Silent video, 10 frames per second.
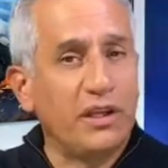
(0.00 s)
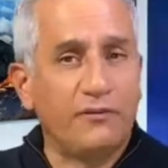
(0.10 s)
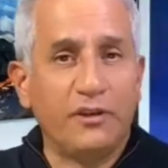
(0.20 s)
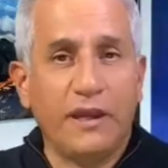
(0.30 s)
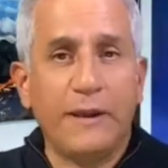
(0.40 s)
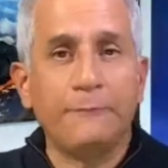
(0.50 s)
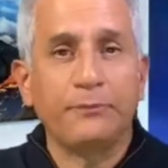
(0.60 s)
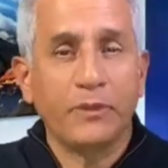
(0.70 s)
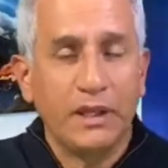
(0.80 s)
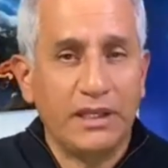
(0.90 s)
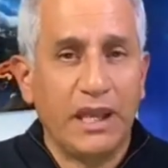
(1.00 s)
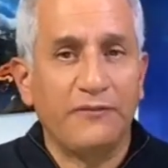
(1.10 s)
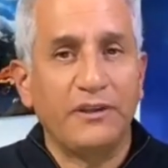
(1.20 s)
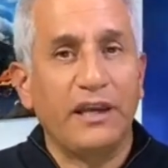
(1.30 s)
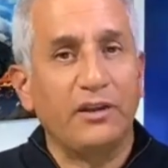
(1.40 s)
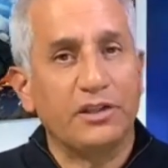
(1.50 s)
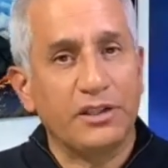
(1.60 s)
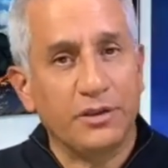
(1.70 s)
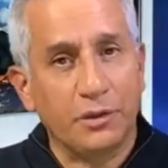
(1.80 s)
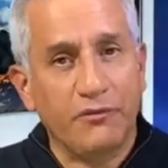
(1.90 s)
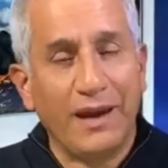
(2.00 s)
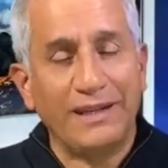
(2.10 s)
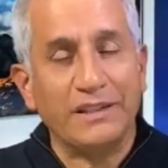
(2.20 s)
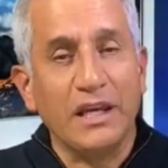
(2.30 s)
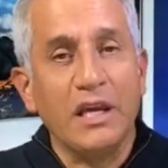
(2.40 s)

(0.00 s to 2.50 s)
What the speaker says: FDA, and the FDA looks at their advice.